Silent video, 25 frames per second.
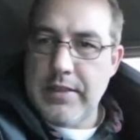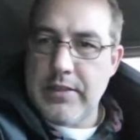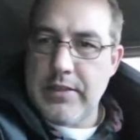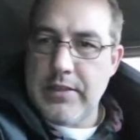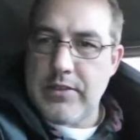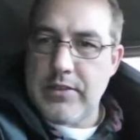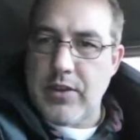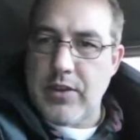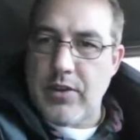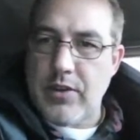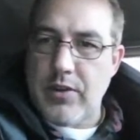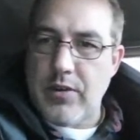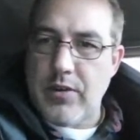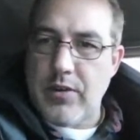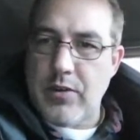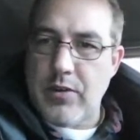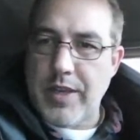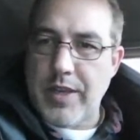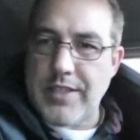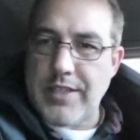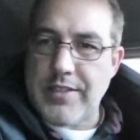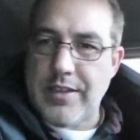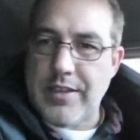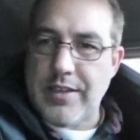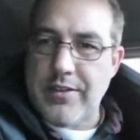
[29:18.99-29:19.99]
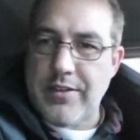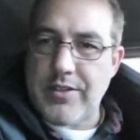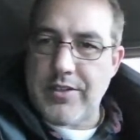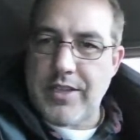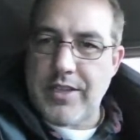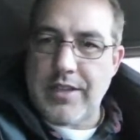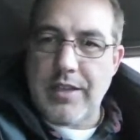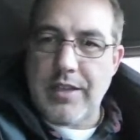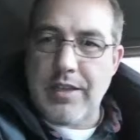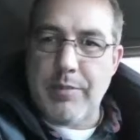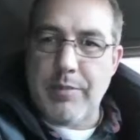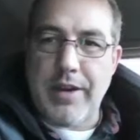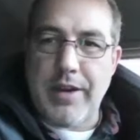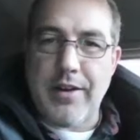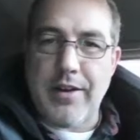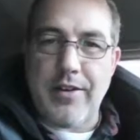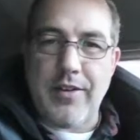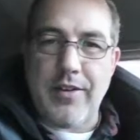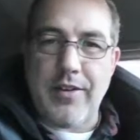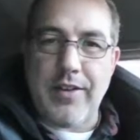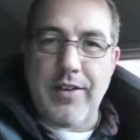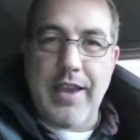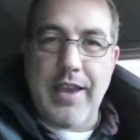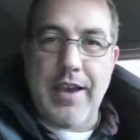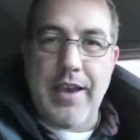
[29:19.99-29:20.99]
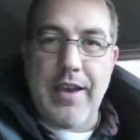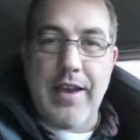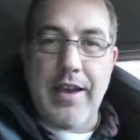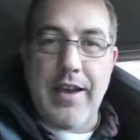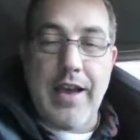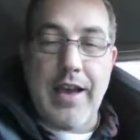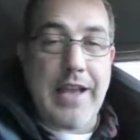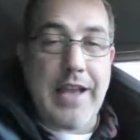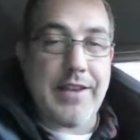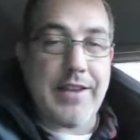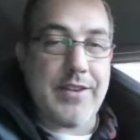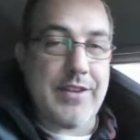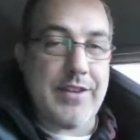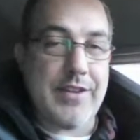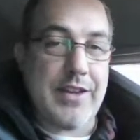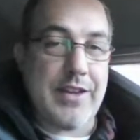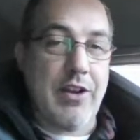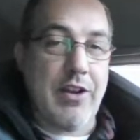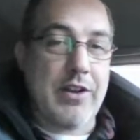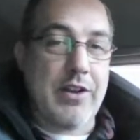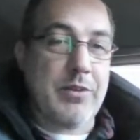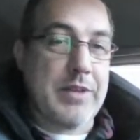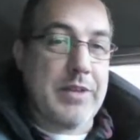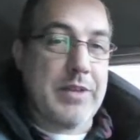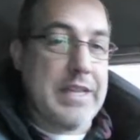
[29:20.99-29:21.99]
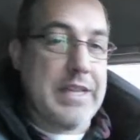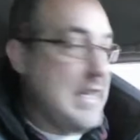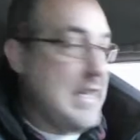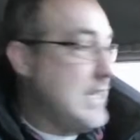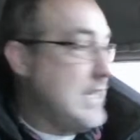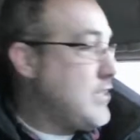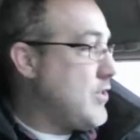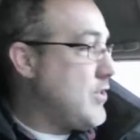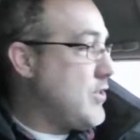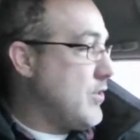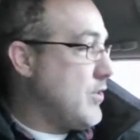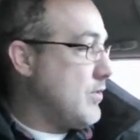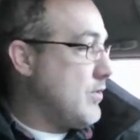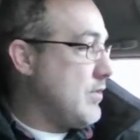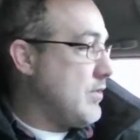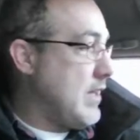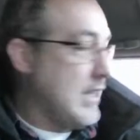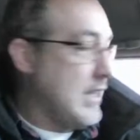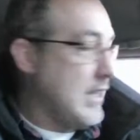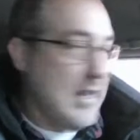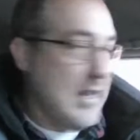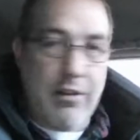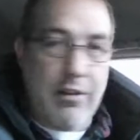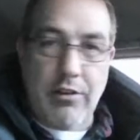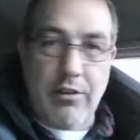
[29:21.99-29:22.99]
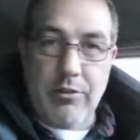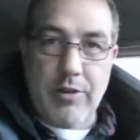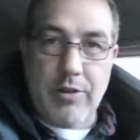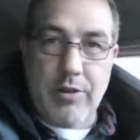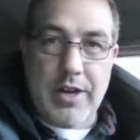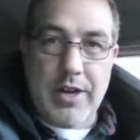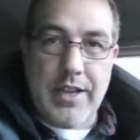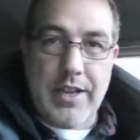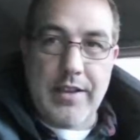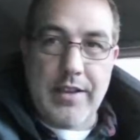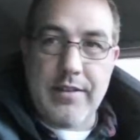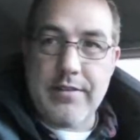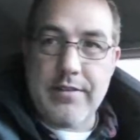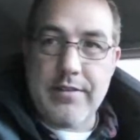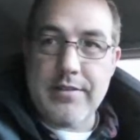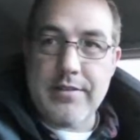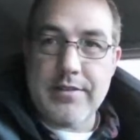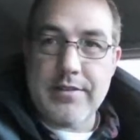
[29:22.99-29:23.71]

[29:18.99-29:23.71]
So ways to get you cycle up arrow. Yeah, I don't really need to. Like it already